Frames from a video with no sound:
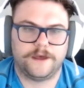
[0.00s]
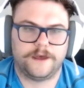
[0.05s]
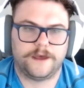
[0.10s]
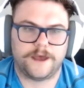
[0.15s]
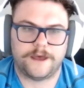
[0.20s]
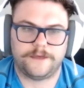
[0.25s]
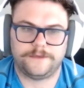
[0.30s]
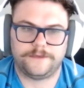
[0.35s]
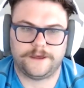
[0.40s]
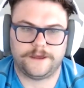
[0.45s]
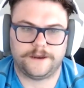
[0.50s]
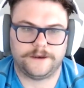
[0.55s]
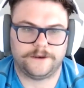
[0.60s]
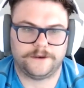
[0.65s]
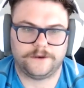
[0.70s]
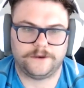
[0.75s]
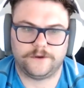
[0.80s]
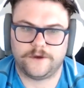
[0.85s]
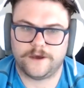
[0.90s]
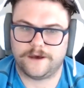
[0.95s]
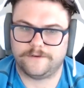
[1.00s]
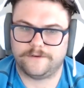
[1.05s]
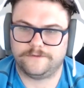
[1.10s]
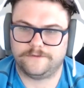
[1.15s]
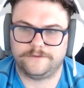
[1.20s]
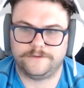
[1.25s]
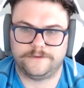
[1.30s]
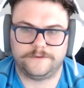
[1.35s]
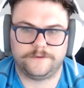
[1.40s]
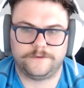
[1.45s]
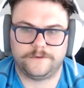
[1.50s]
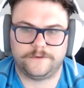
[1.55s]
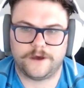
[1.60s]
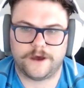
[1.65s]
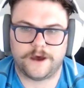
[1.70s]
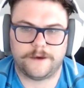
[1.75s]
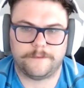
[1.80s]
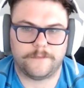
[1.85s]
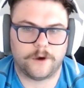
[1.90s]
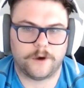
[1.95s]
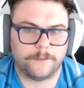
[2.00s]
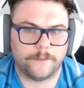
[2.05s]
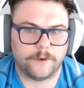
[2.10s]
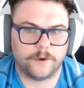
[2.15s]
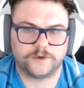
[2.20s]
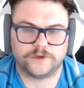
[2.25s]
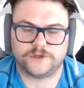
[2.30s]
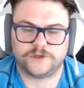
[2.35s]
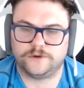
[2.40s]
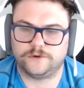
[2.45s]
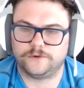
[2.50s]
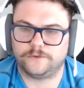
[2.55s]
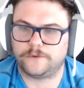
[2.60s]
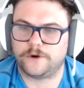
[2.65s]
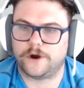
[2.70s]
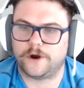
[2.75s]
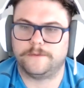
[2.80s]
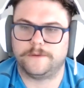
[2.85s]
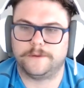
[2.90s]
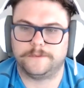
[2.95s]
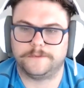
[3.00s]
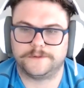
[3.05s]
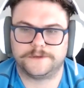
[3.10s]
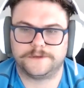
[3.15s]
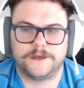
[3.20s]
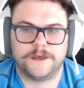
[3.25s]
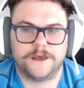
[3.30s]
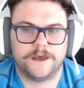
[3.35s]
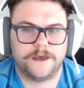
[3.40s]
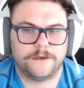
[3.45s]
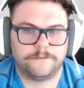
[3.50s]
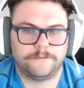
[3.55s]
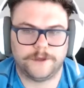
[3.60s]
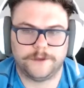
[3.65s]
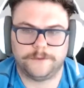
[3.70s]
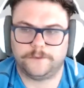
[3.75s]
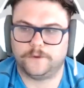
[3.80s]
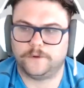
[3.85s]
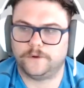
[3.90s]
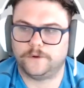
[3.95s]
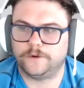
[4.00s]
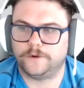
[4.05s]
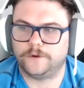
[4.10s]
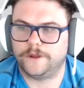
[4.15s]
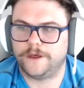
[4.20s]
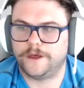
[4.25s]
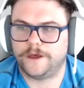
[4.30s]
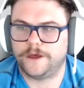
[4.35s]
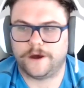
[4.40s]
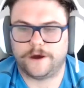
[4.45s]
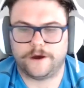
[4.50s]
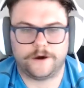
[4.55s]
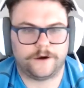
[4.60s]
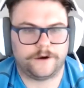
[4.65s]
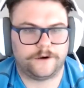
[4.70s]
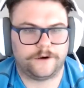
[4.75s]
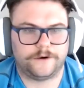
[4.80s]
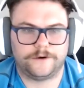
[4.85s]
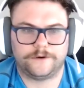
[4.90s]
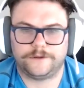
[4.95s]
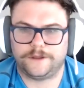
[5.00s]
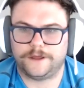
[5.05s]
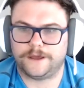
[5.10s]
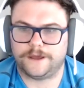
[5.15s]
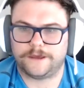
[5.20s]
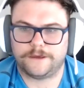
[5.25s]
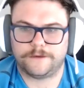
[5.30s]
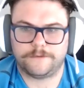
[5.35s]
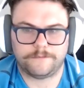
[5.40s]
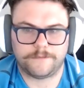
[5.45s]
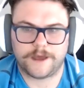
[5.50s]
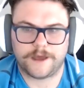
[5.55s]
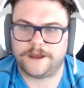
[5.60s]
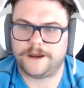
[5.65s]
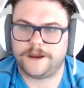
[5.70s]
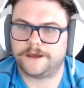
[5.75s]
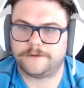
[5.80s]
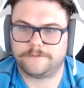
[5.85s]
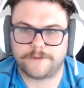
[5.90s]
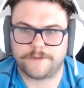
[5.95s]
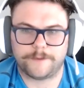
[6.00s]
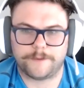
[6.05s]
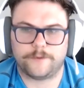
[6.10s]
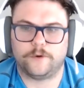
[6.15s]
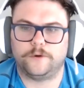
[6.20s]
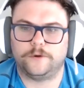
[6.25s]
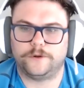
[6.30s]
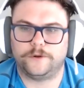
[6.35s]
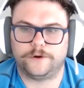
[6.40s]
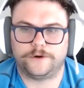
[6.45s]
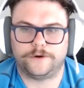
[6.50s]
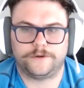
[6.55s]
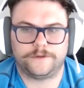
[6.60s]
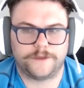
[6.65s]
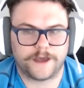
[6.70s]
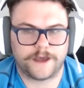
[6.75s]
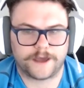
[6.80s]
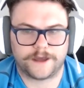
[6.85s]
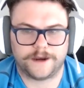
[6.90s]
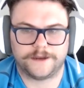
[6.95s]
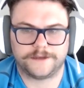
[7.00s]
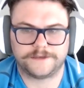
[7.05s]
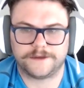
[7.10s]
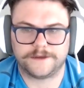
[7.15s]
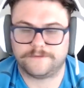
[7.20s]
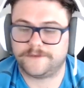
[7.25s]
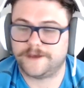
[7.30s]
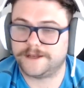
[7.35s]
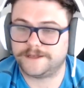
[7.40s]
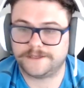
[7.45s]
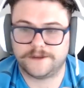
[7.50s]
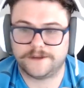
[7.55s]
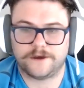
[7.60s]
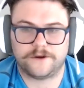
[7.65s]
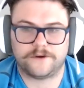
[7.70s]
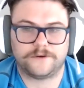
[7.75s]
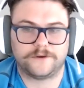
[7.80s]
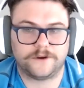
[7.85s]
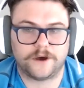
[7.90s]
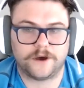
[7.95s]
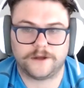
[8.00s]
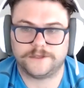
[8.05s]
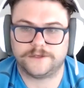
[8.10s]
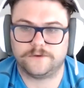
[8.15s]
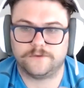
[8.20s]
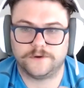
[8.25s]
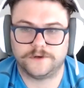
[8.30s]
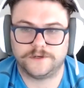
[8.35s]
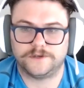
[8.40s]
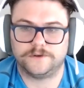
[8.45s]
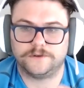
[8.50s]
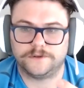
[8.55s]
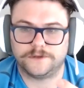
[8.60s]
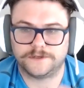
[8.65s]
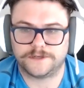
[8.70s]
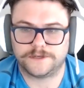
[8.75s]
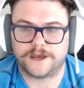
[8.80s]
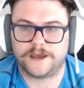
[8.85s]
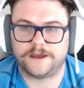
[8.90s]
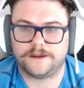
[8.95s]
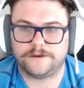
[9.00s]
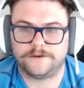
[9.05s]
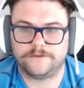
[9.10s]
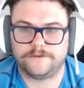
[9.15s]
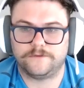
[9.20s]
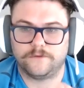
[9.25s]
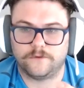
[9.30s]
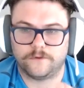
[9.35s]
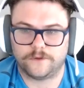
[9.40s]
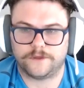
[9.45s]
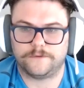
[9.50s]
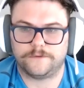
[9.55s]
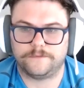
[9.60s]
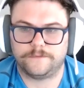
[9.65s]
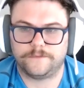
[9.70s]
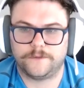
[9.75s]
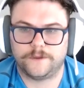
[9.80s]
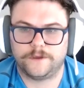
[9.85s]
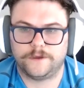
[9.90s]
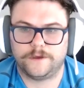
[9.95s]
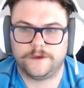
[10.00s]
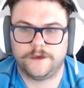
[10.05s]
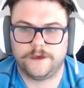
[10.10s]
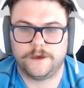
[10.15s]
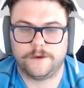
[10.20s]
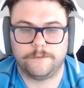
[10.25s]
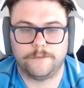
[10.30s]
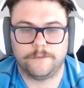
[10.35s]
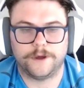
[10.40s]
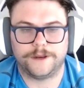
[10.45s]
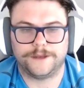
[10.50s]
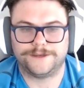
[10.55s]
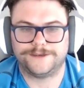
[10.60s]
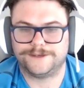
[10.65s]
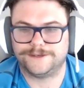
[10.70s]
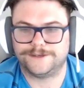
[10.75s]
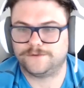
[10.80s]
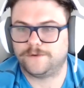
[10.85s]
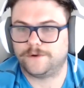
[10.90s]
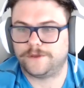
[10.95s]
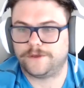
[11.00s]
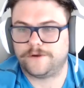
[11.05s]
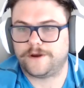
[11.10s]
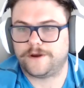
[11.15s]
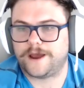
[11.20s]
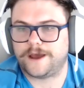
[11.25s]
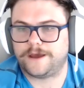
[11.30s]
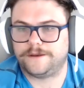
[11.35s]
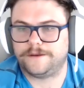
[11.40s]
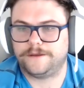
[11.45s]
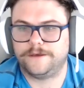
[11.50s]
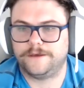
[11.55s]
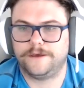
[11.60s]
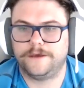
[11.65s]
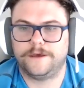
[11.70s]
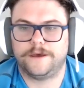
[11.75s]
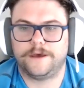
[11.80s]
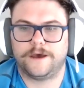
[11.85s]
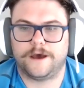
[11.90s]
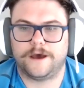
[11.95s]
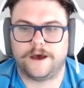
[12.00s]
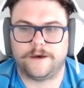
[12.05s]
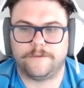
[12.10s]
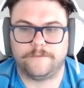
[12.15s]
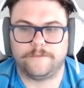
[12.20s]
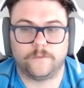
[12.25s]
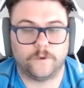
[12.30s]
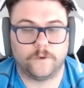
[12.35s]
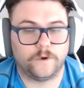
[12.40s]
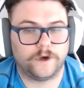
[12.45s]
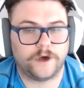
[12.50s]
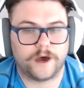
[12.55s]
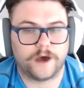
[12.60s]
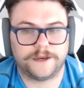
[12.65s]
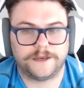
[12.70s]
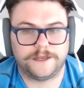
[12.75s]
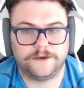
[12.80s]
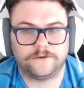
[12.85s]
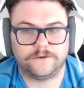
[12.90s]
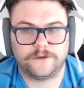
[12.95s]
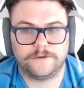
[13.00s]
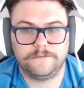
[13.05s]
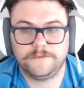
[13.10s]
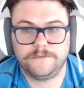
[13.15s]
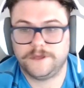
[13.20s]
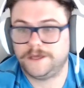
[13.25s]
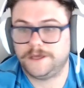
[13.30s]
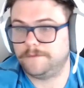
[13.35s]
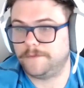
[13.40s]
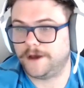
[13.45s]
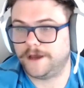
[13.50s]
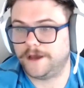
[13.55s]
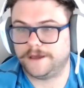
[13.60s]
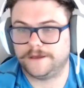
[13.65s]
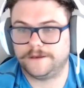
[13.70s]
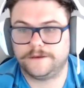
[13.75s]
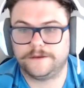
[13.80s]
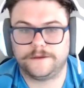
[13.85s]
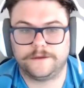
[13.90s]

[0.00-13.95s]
And then you have um, emotional problems. People are like manic, bipolar, that kind of stuff. That's not God's original design for them, but it's mm. just where they're at. Um, will God heal them? He might,